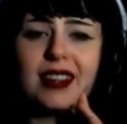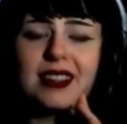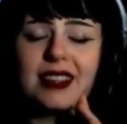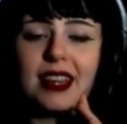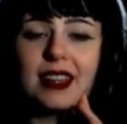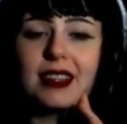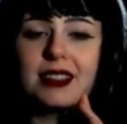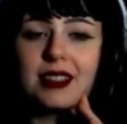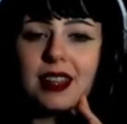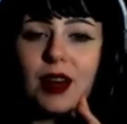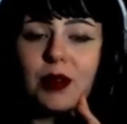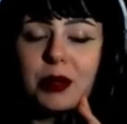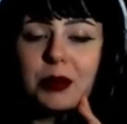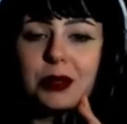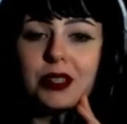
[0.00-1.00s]
And allow
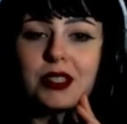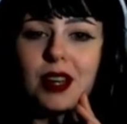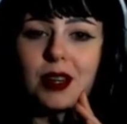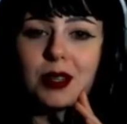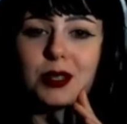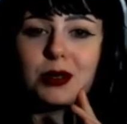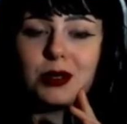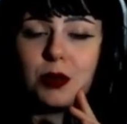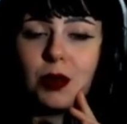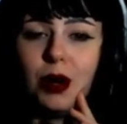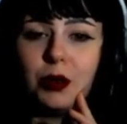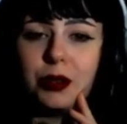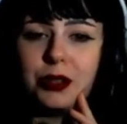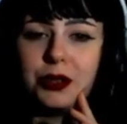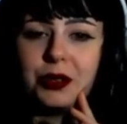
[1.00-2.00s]
people to talk to us while
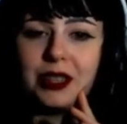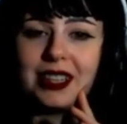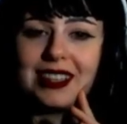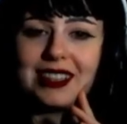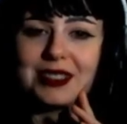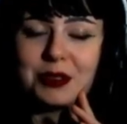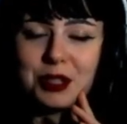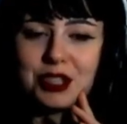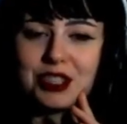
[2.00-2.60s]
we're doing it, which